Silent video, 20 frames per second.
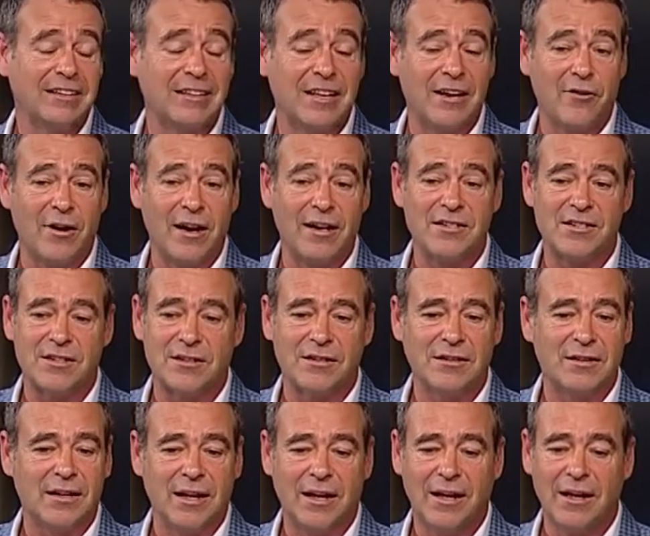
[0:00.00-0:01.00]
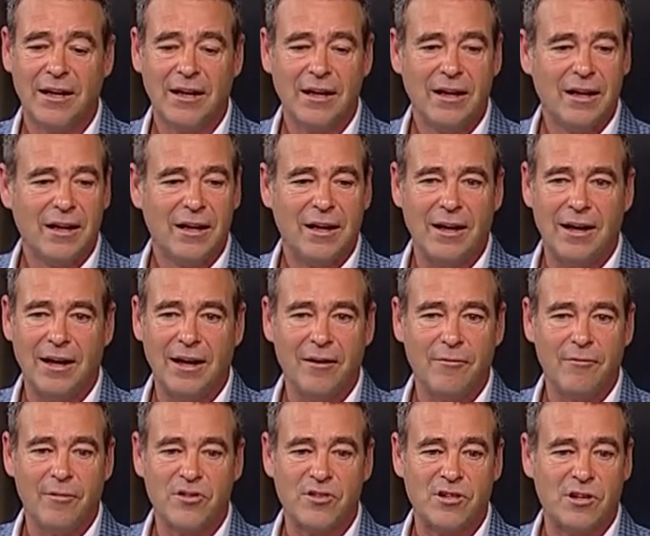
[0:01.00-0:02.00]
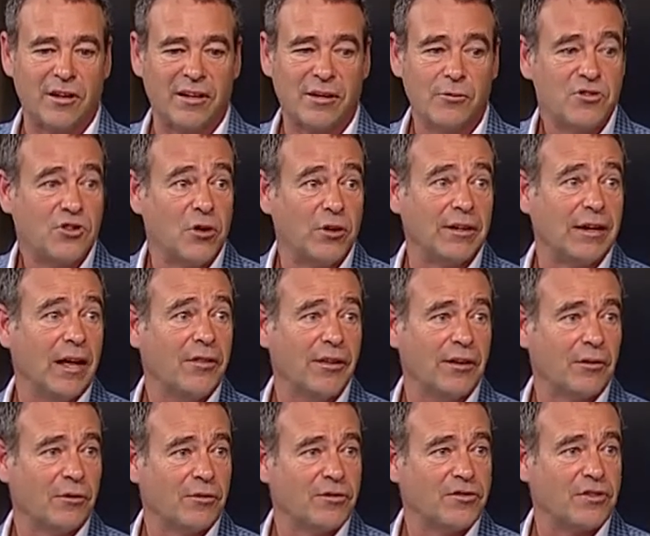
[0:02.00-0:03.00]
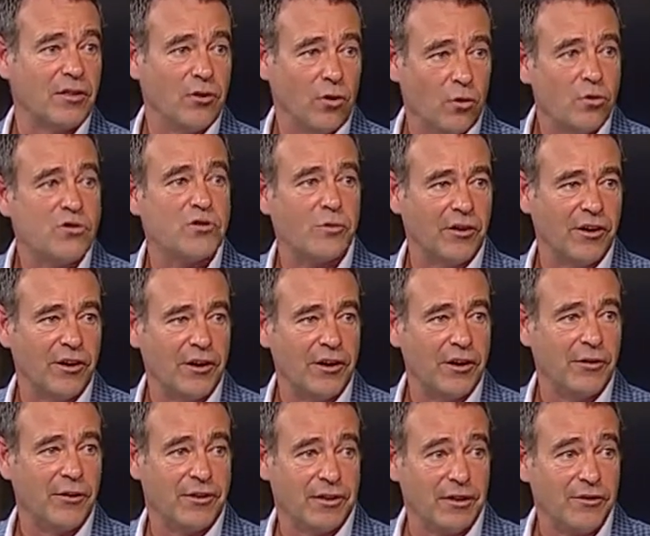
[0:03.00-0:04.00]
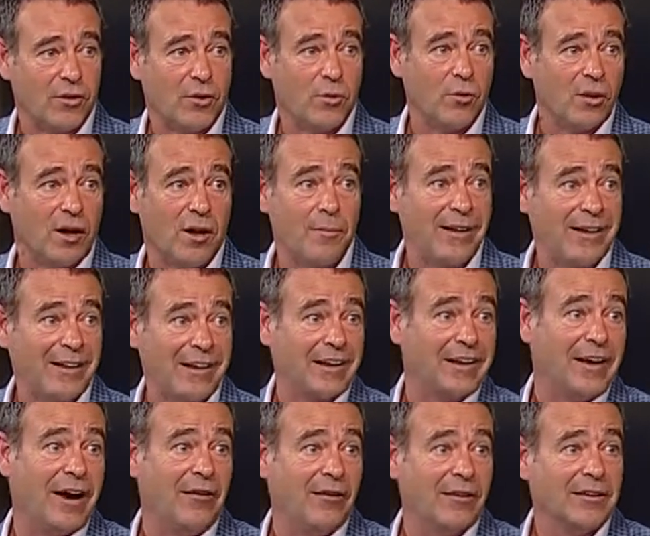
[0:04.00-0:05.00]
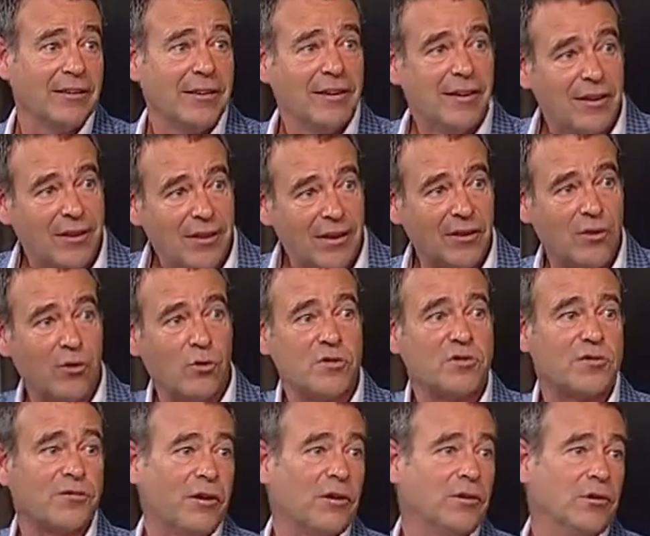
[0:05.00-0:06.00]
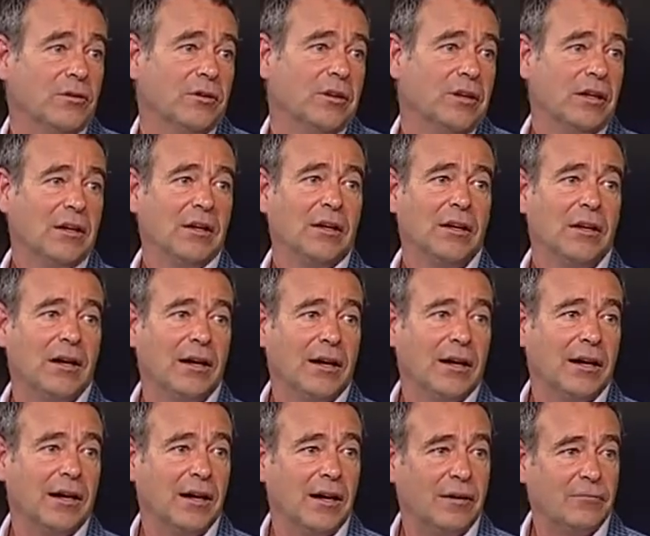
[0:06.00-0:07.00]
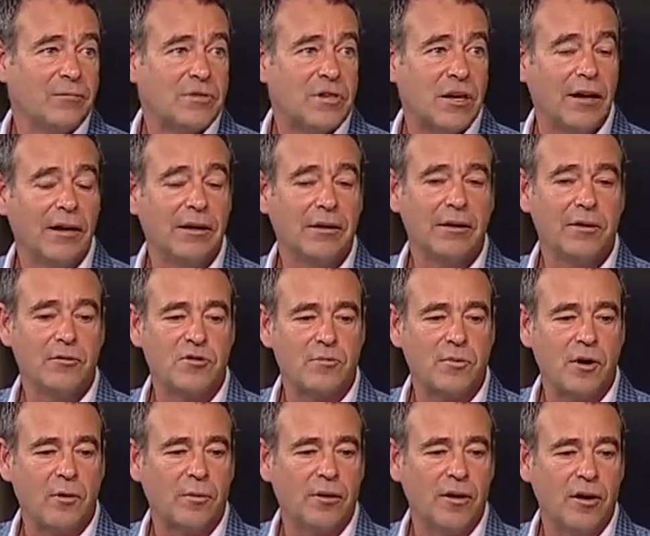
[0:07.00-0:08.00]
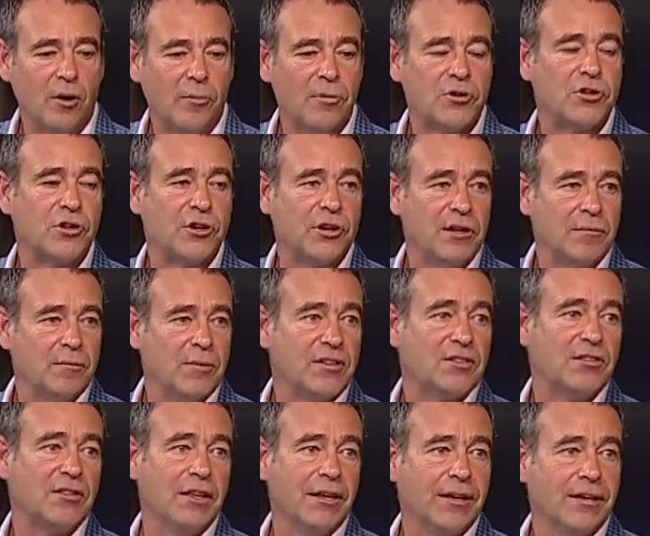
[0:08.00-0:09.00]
in that race, and it was like he was doing nothing. All of a sudden, the horse wanted to do it, and he thought, well, I better get going. Yep. And the horse flew. So he was probably an opportunity missed there.